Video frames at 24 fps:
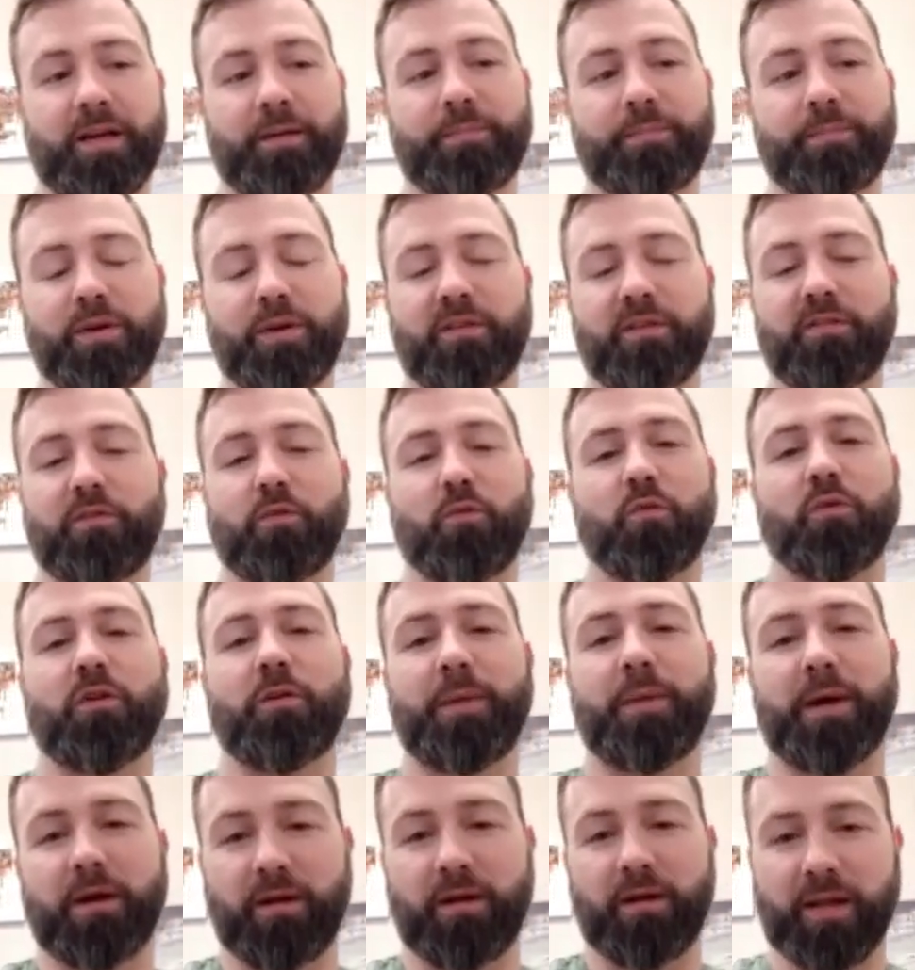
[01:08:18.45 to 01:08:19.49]
But you have to worry
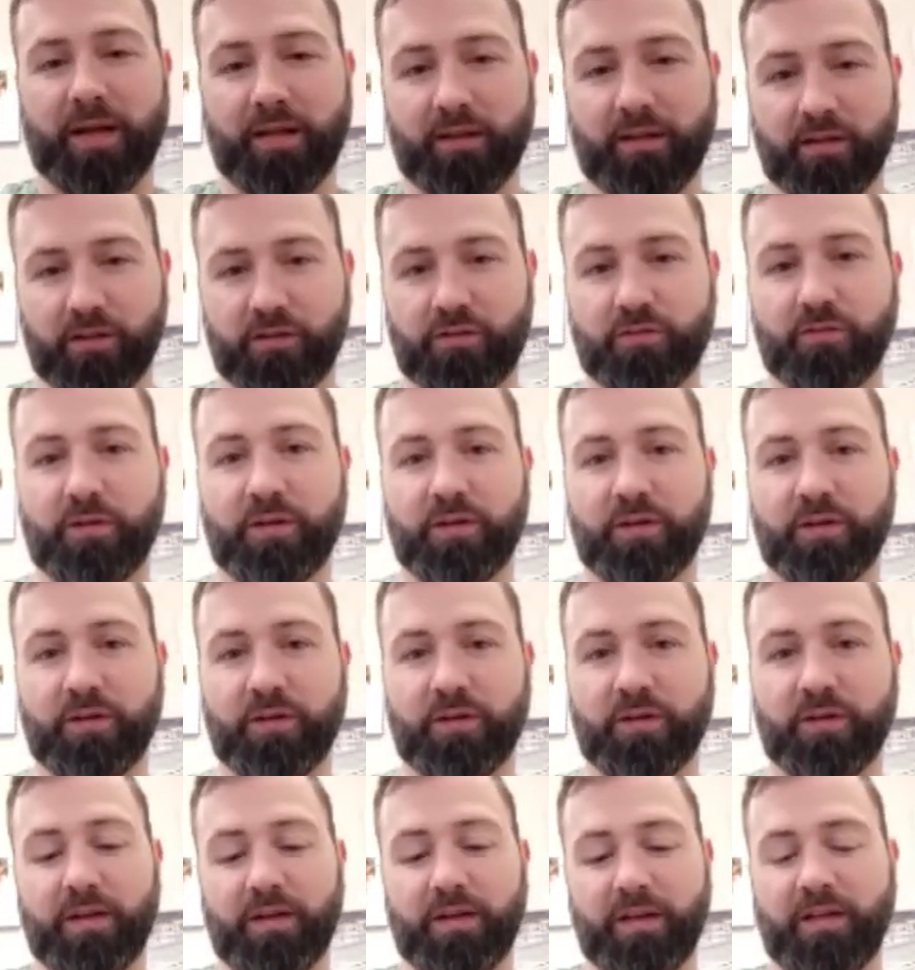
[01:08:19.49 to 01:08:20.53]
about all that in the street. So
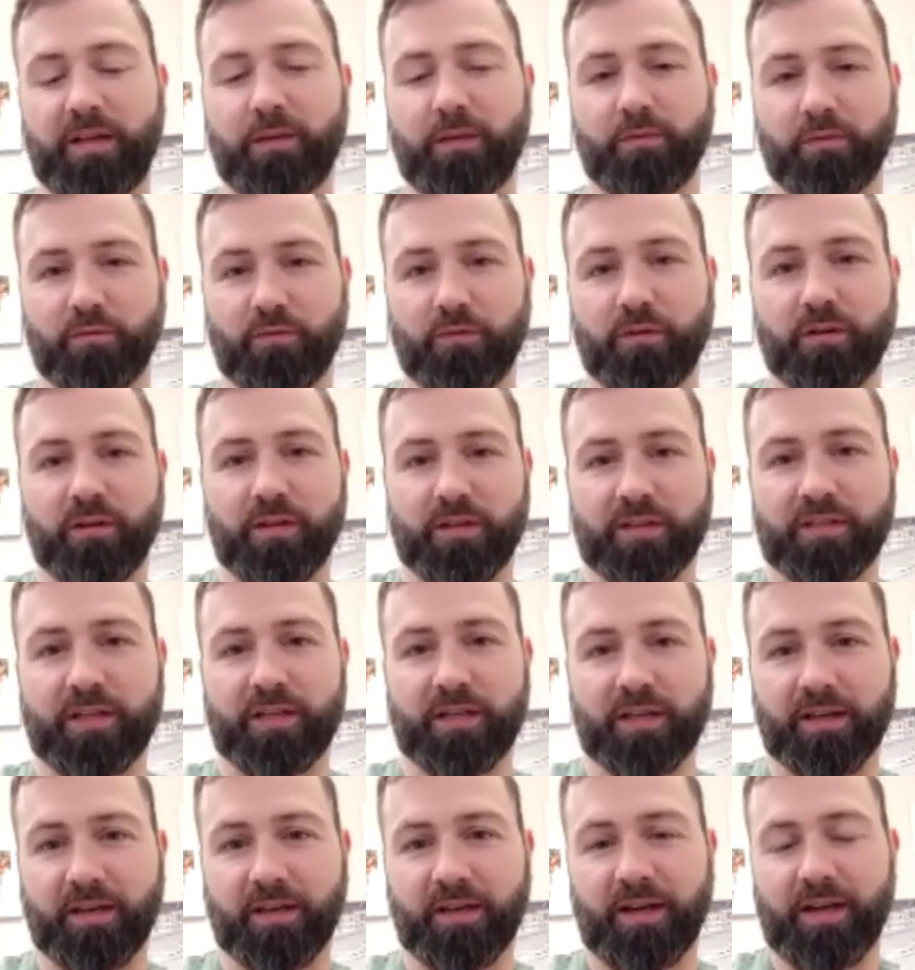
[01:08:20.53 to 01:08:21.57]
we need to keep a
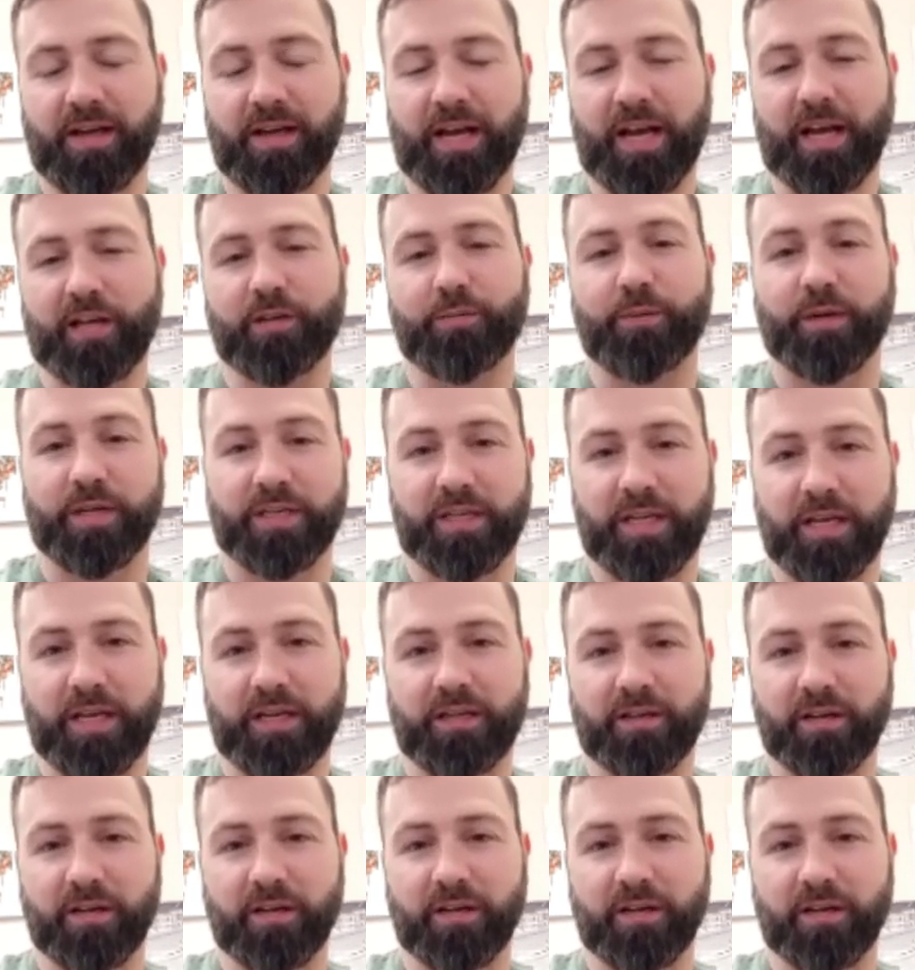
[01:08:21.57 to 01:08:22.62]
realistic
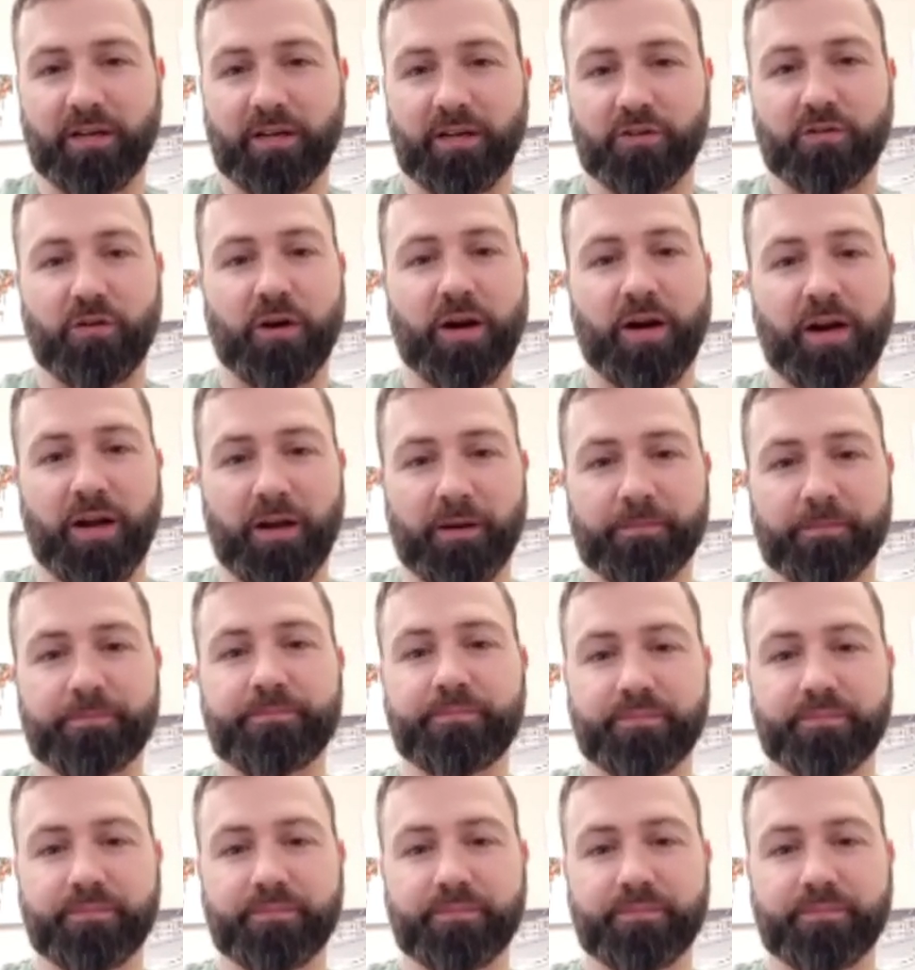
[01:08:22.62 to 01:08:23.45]
expectation of our training